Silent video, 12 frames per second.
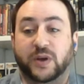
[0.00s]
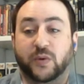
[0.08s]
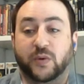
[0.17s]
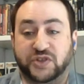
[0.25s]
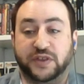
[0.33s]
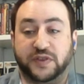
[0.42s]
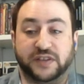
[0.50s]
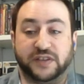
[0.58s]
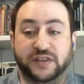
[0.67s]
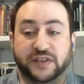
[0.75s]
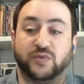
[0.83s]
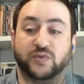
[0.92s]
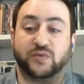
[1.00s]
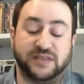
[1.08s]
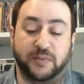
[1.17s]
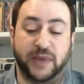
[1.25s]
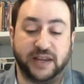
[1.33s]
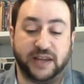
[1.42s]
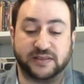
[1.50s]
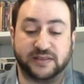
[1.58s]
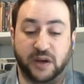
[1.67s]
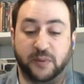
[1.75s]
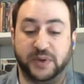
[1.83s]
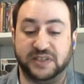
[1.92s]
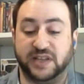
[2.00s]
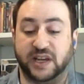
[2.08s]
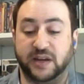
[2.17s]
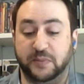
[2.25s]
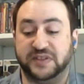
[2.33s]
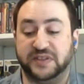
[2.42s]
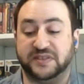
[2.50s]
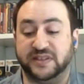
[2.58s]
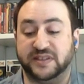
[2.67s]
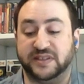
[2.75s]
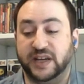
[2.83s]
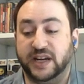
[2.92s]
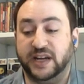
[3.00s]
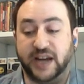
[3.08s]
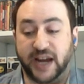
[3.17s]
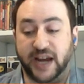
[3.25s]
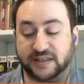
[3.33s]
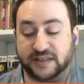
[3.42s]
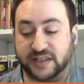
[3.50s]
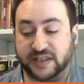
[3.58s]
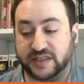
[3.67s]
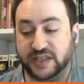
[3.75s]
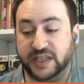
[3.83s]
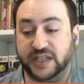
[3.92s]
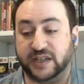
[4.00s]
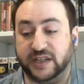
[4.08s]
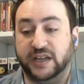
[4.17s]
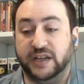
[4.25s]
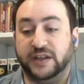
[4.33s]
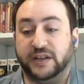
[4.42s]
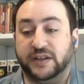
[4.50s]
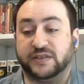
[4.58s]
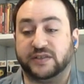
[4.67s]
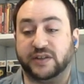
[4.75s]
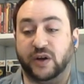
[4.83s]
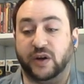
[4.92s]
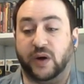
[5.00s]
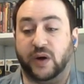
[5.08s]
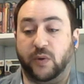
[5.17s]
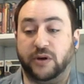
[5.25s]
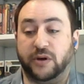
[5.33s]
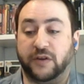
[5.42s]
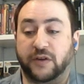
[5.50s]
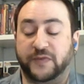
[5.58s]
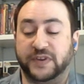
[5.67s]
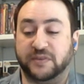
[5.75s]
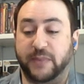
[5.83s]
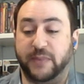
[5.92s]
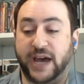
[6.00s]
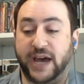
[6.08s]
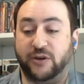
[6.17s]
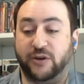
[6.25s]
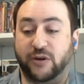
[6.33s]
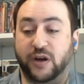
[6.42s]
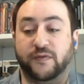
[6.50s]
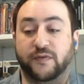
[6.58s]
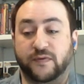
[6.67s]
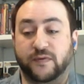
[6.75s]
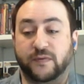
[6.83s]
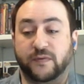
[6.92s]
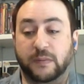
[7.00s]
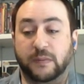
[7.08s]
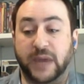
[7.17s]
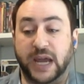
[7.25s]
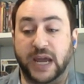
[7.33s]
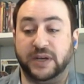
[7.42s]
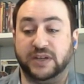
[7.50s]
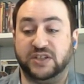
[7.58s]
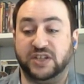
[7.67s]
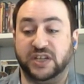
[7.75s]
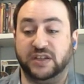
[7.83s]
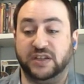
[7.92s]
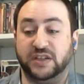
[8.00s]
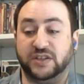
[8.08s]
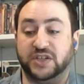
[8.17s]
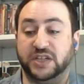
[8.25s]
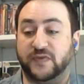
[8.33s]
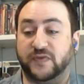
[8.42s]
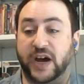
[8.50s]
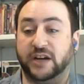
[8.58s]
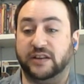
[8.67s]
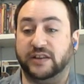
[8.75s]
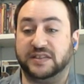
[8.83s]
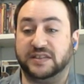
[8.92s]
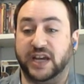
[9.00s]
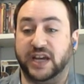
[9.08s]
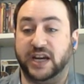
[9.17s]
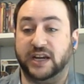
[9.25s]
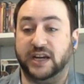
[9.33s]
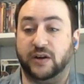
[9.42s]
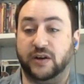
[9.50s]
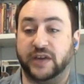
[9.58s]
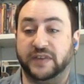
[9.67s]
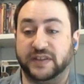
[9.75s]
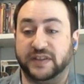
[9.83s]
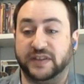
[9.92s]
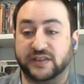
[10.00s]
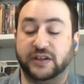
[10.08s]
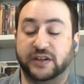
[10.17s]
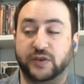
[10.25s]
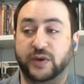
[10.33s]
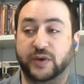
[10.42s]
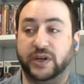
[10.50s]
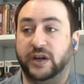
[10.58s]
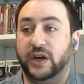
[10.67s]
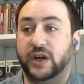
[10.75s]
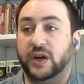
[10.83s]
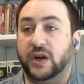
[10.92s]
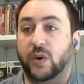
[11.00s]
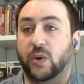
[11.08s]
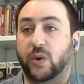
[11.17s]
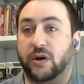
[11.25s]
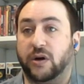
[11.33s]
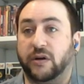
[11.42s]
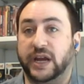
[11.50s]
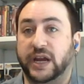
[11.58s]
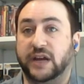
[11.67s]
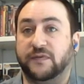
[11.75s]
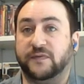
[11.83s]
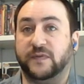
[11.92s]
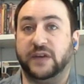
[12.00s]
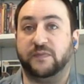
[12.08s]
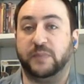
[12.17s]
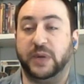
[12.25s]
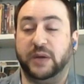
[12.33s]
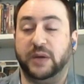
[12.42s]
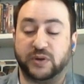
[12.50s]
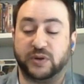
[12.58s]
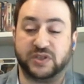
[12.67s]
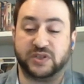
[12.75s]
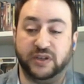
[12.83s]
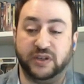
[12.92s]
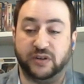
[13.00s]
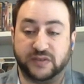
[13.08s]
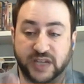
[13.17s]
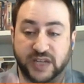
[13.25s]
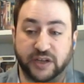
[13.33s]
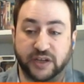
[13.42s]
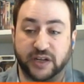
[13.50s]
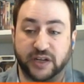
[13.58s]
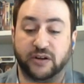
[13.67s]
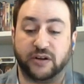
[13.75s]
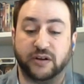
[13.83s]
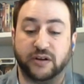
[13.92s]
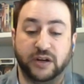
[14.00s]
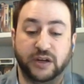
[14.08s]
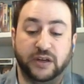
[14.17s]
she thinks is right to make this company stay in business and succeed. So I wonder if it's a matter of maybe she's finally saying, okay, this is going to do it. Or if people are still telling her